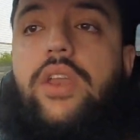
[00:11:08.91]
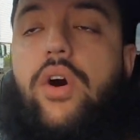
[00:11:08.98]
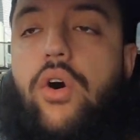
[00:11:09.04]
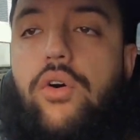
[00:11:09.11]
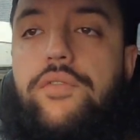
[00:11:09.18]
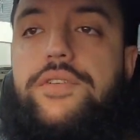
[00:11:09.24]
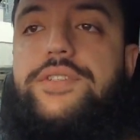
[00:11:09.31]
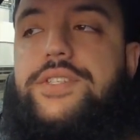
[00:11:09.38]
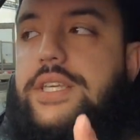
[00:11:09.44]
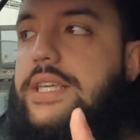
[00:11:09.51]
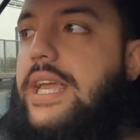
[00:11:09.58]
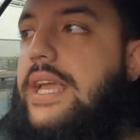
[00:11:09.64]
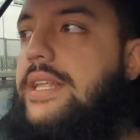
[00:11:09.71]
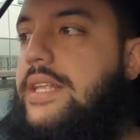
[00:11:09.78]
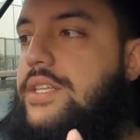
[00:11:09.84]
and obviously
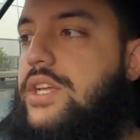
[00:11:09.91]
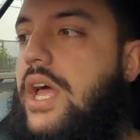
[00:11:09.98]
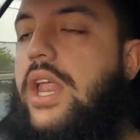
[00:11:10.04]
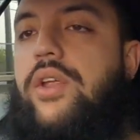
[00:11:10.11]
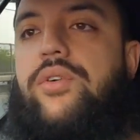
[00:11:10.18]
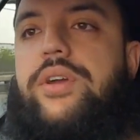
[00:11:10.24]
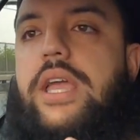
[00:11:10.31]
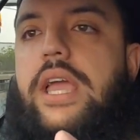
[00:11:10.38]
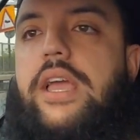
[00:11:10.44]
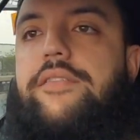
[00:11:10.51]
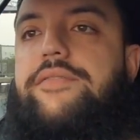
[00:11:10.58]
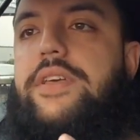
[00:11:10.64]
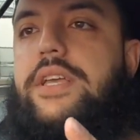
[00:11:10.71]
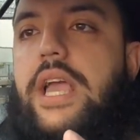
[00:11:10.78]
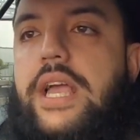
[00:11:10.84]
getting the chain, I don't care
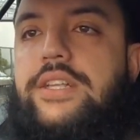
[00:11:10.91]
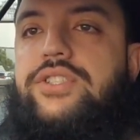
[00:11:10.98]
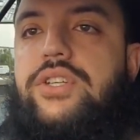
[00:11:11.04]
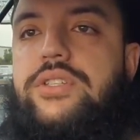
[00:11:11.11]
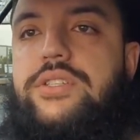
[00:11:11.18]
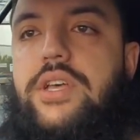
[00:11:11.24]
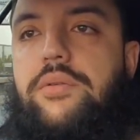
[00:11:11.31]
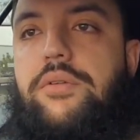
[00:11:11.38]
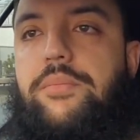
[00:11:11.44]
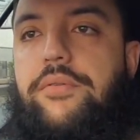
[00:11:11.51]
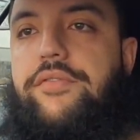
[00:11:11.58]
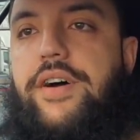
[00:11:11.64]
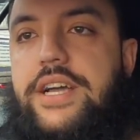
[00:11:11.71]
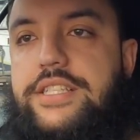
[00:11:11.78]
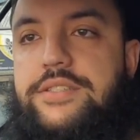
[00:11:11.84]
if the engine someone
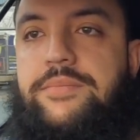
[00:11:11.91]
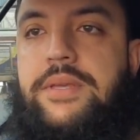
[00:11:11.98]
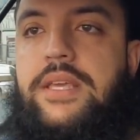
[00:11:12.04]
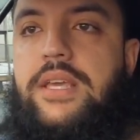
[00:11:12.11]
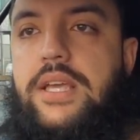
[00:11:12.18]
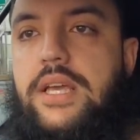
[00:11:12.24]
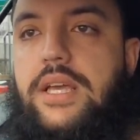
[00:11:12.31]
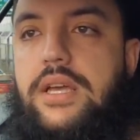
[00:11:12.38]
provides me